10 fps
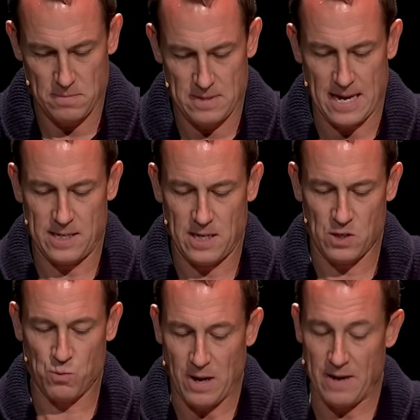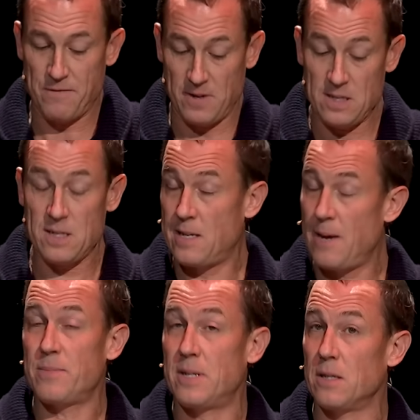that his wife is
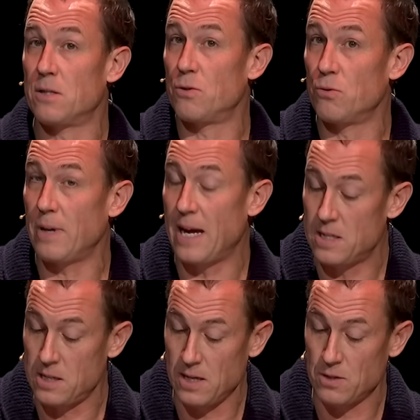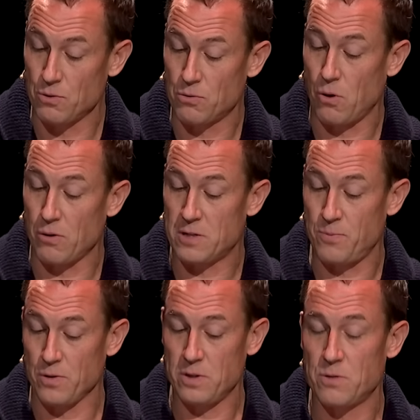attempting to enter into
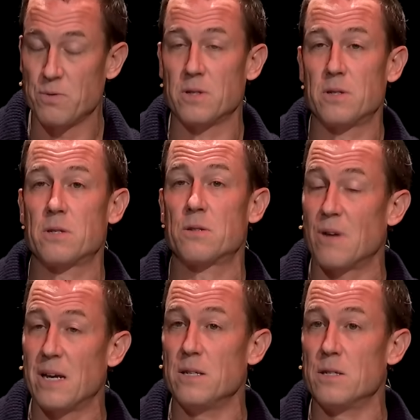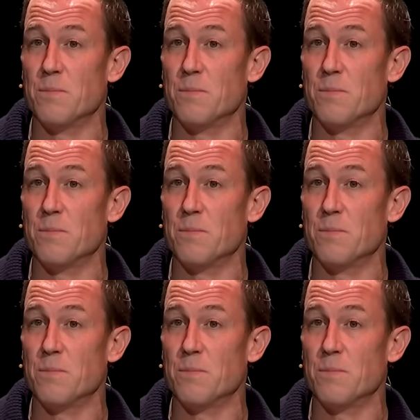correspondence with strange